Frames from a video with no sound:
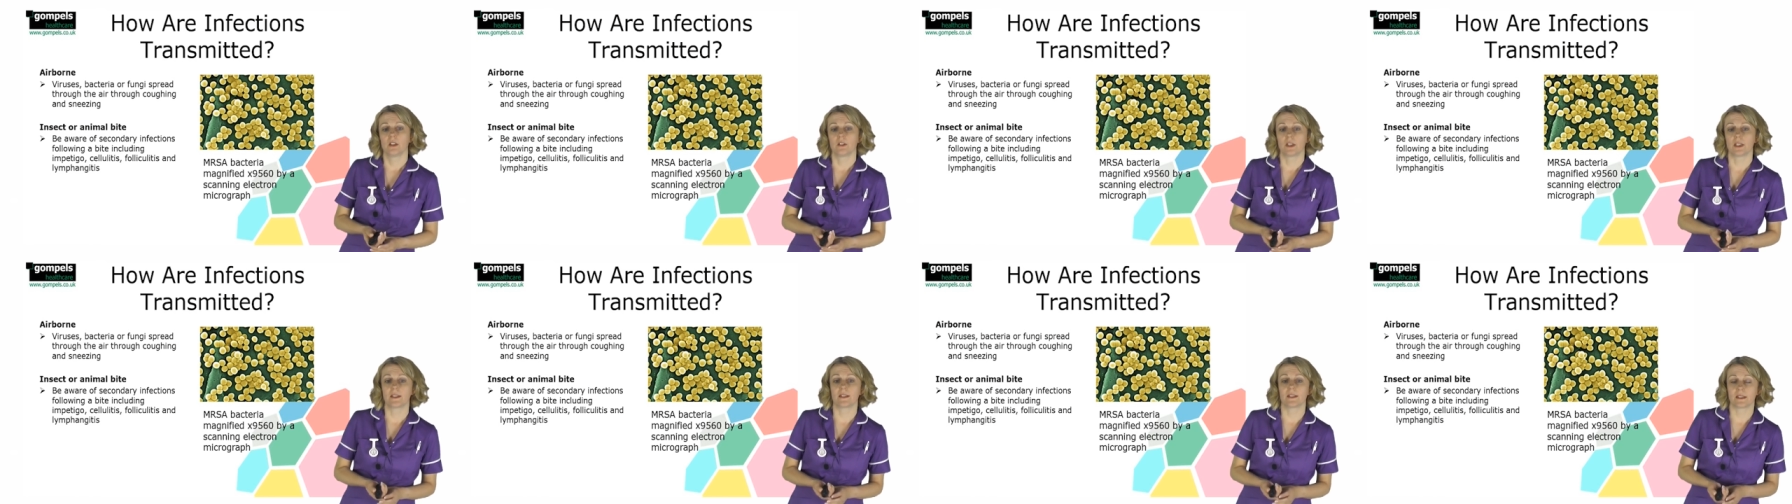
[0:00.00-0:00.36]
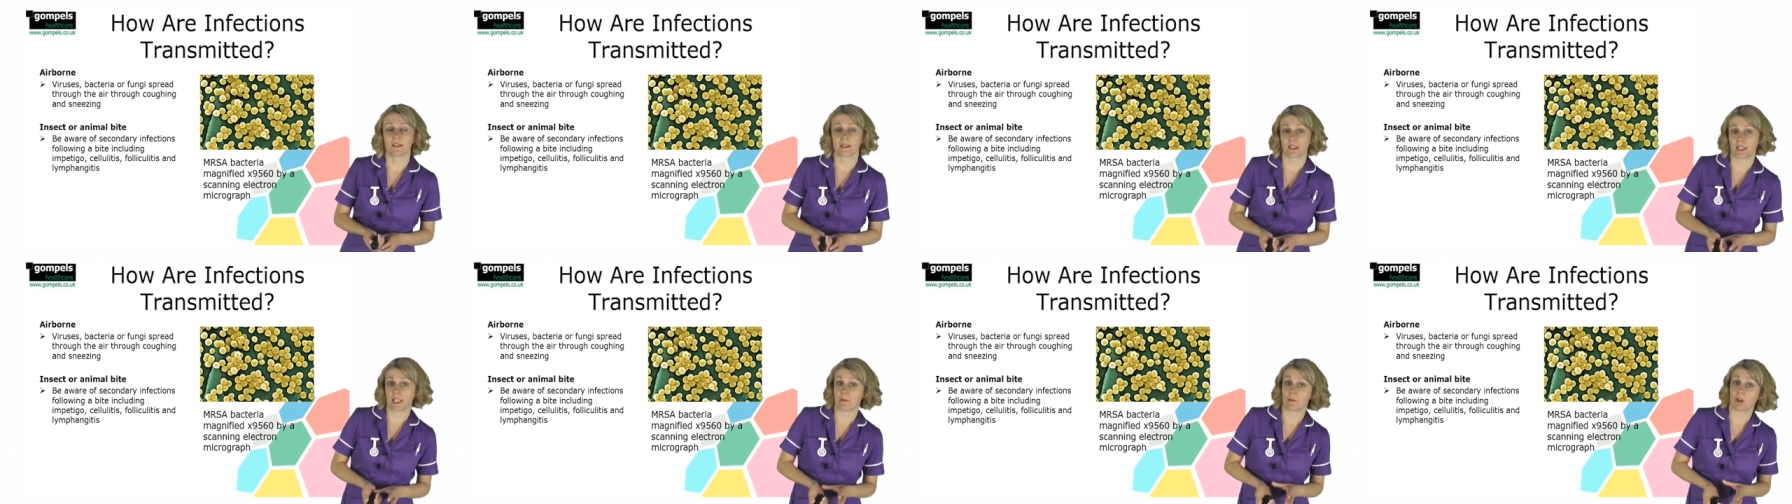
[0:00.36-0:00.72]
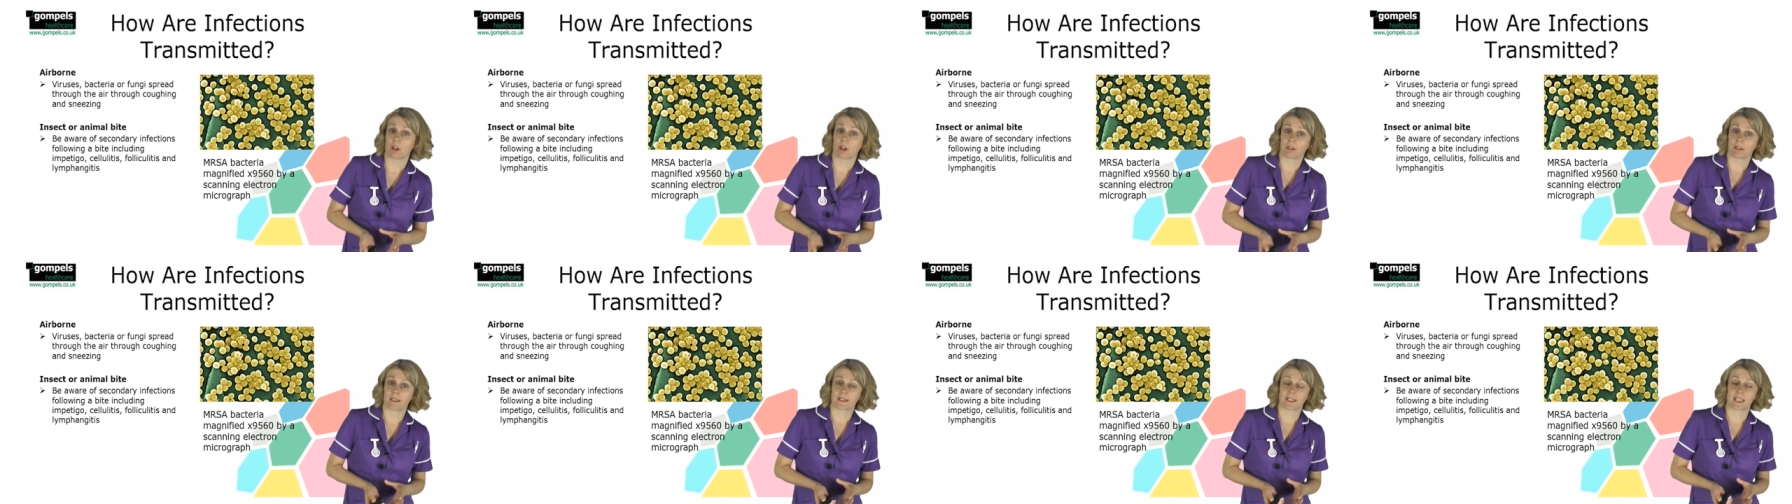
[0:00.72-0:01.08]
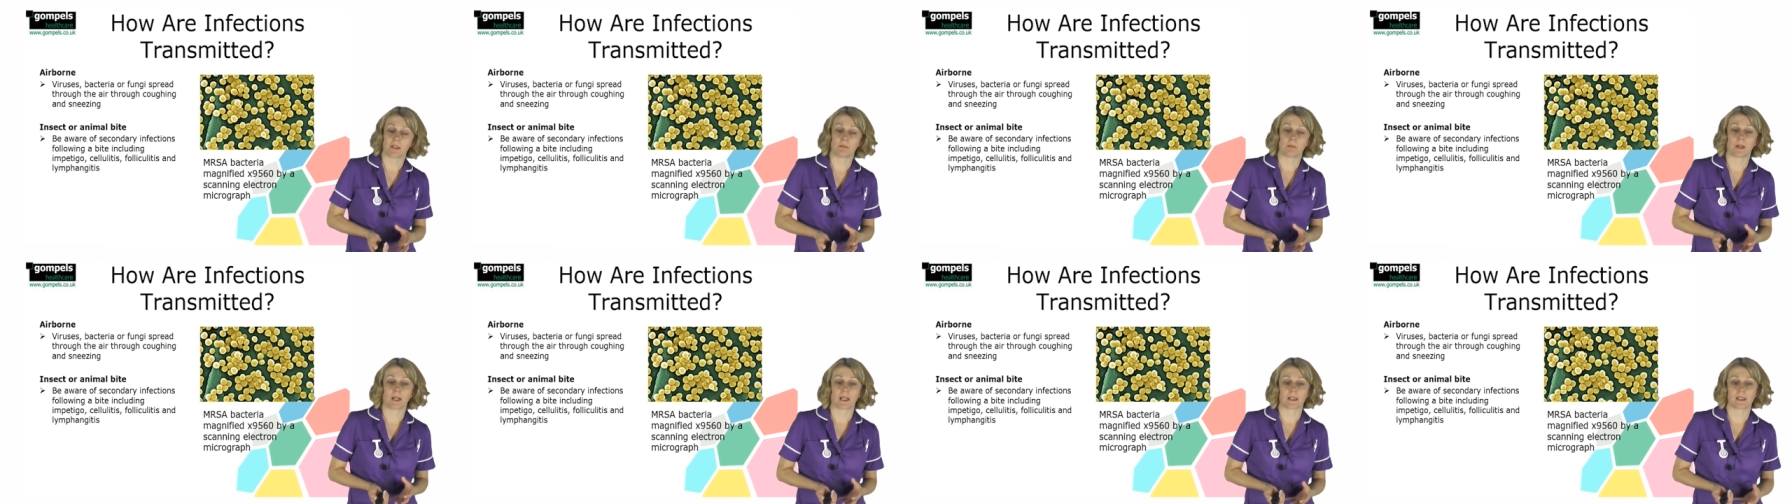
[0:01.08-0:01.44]
this is an
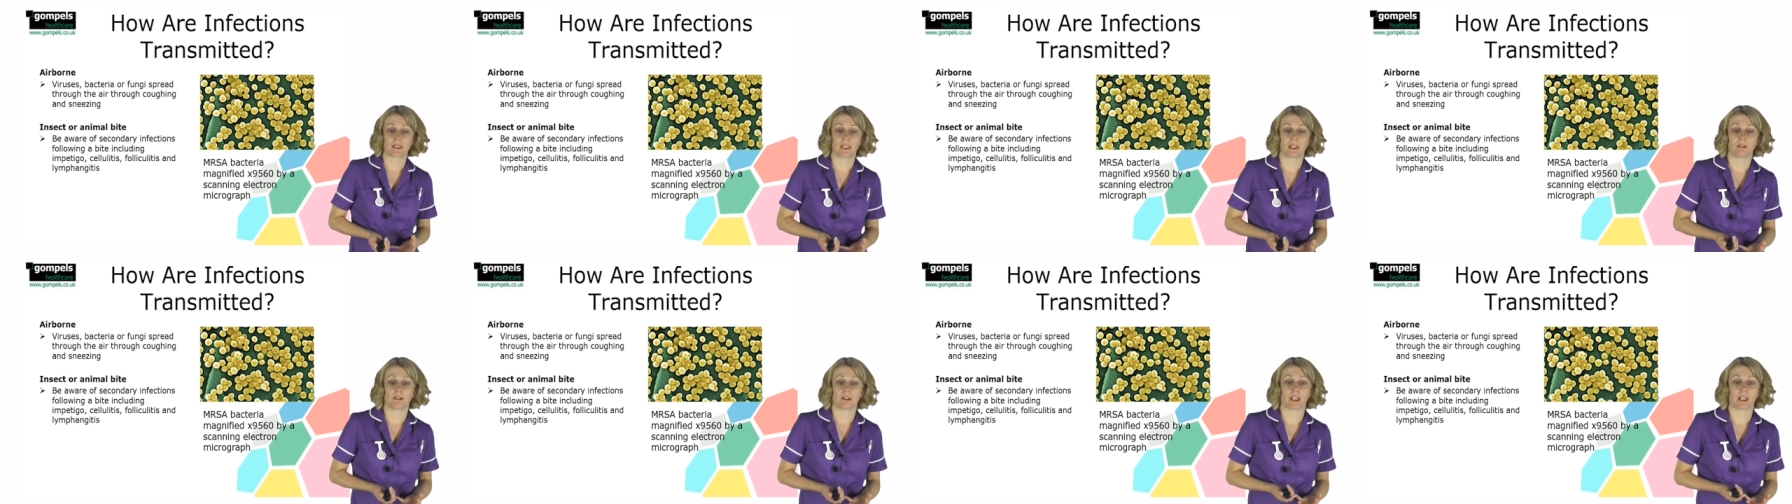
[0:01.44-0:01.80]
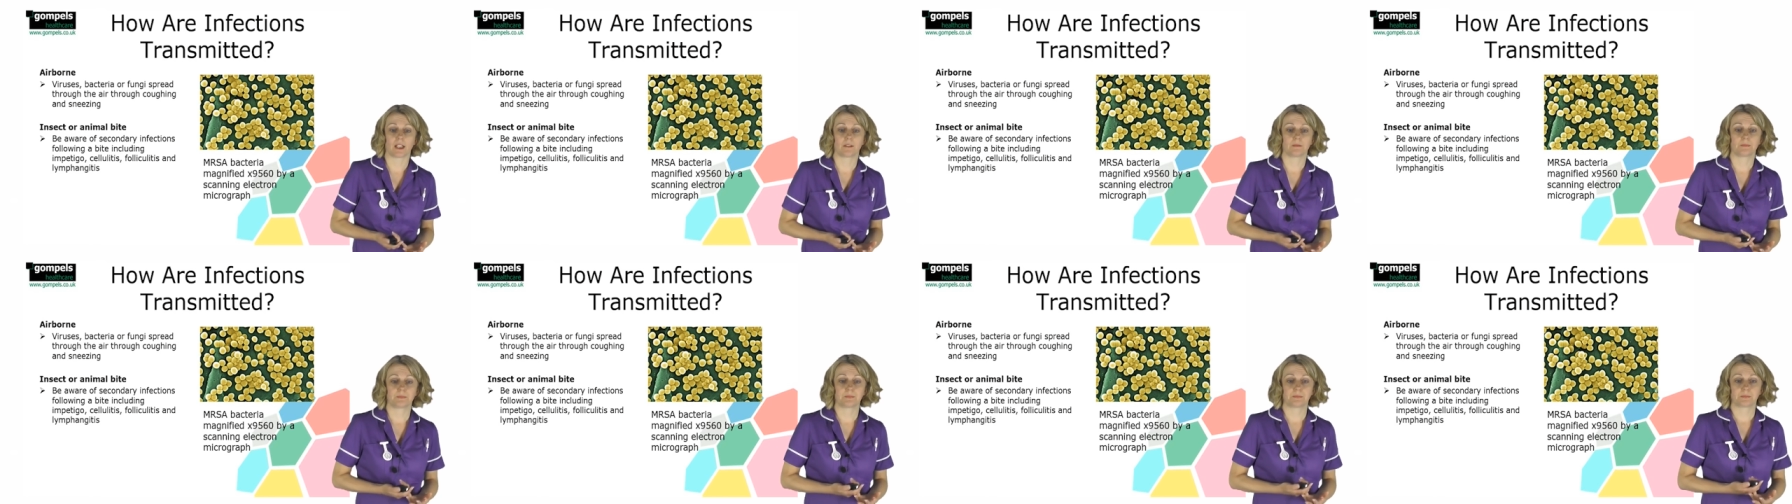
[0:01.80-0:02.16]
MRSA bacteria,